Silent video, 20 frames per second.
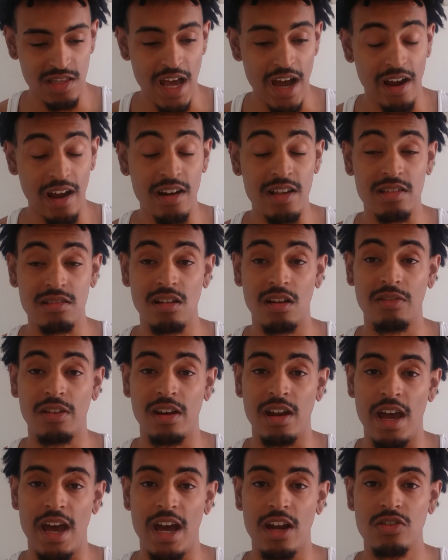that kind of stuff
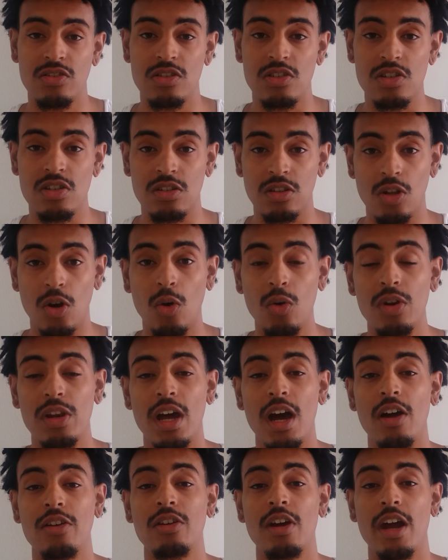can actually slow
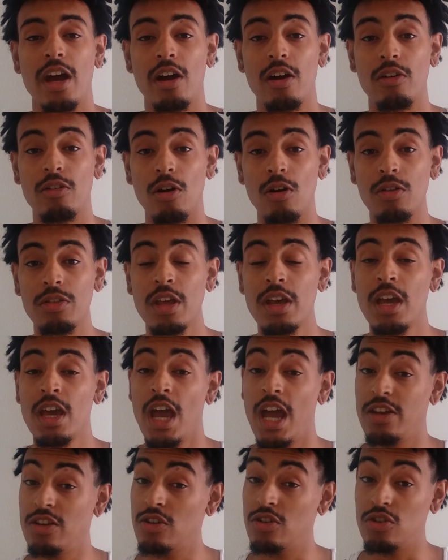down your hair growth,
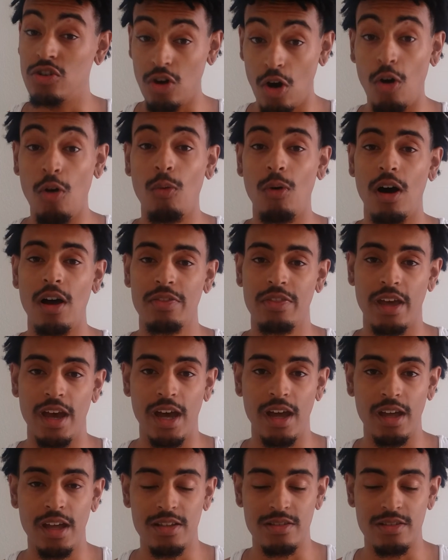and you don't want that.